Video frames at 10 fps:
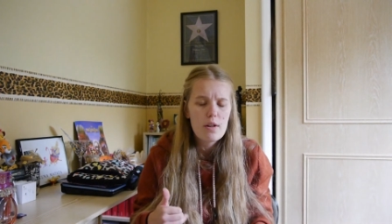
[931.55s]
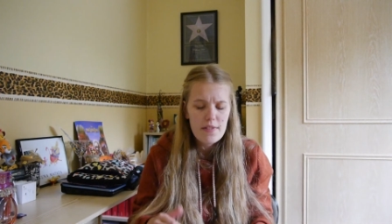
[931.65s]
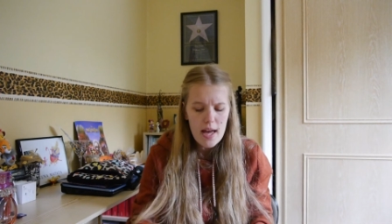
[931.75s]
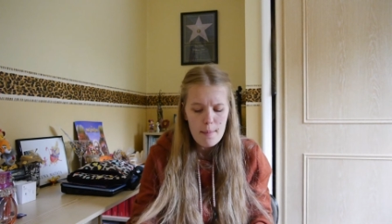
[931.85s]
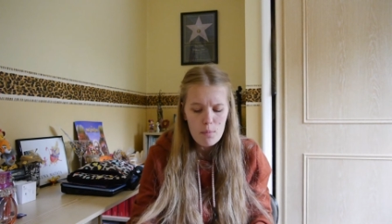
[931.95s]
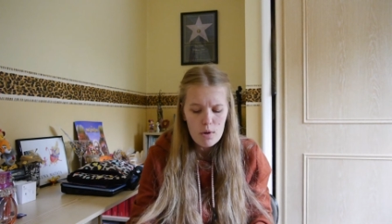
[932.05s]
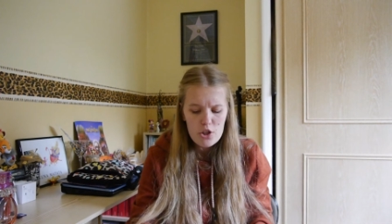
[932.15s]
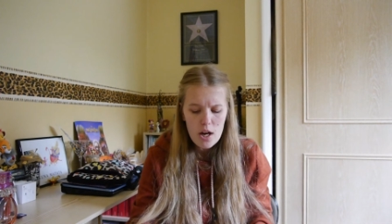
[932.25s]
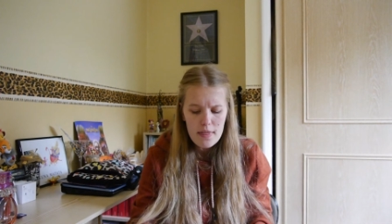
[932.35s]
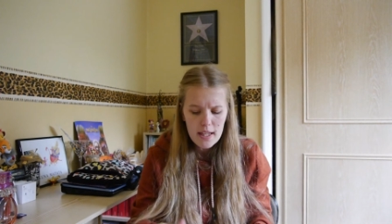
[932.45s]
of them,
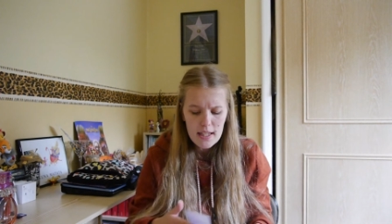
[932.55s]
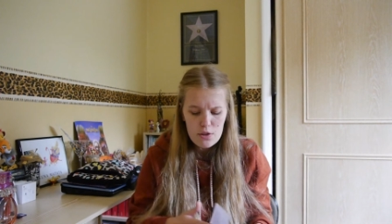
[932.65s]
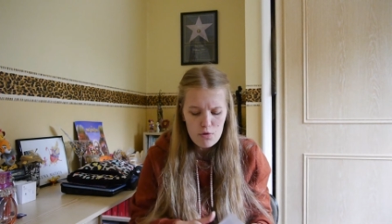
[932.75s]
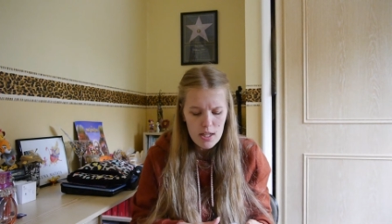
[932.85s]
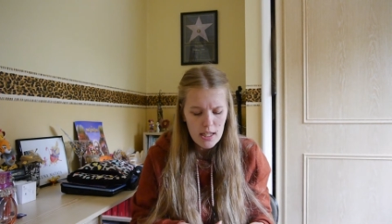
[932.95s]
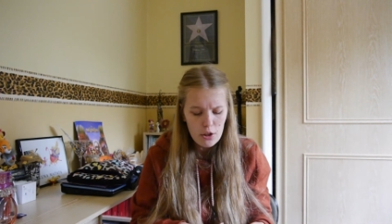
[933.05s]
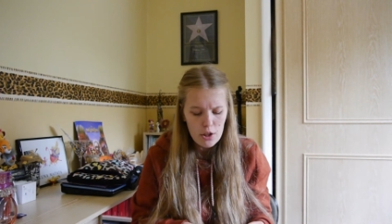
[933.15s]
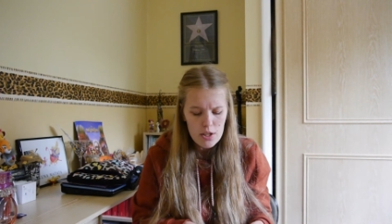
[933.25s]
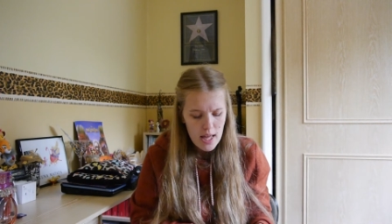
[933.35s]
which I think is really good.